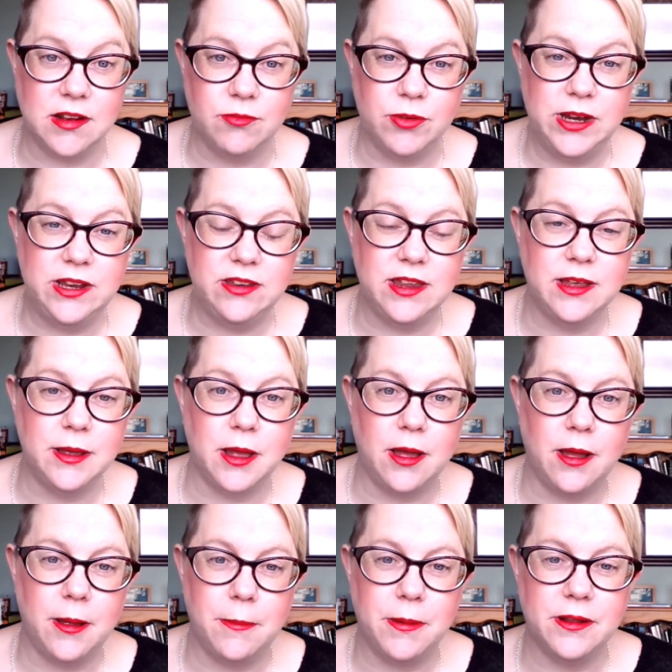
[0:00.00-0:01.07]
reading
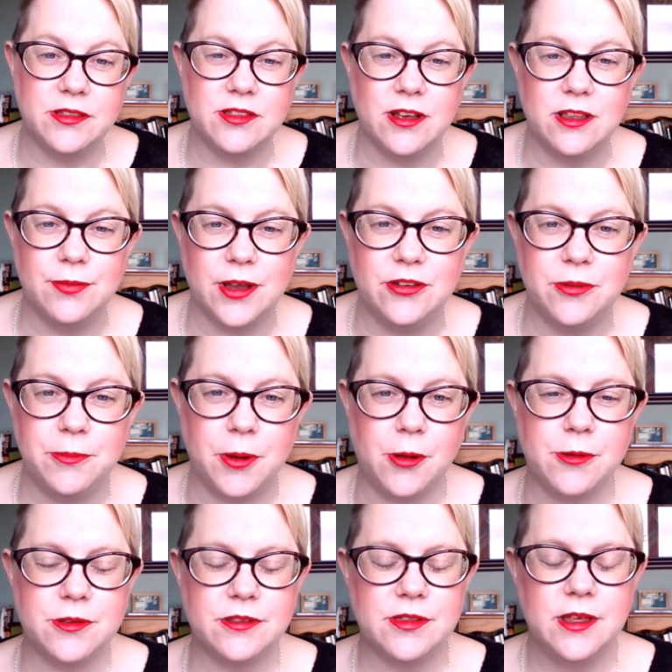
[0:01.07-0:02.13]
plus size fashion
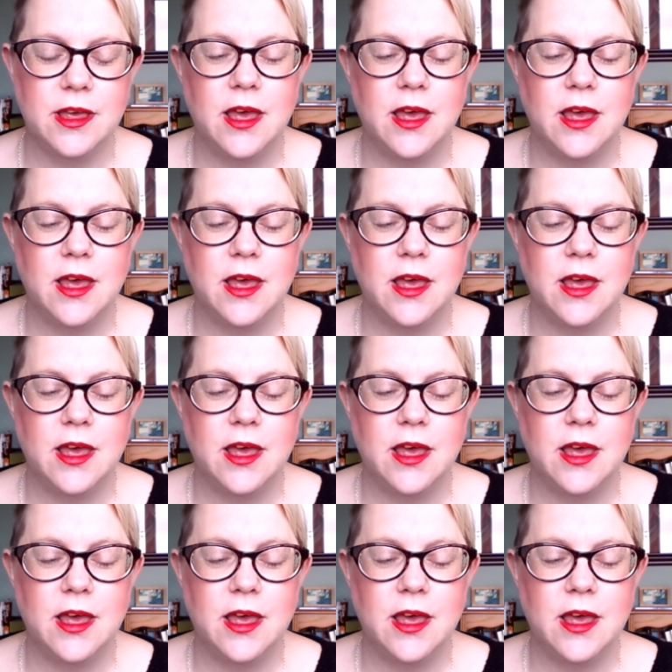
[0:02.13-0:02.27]
blogs.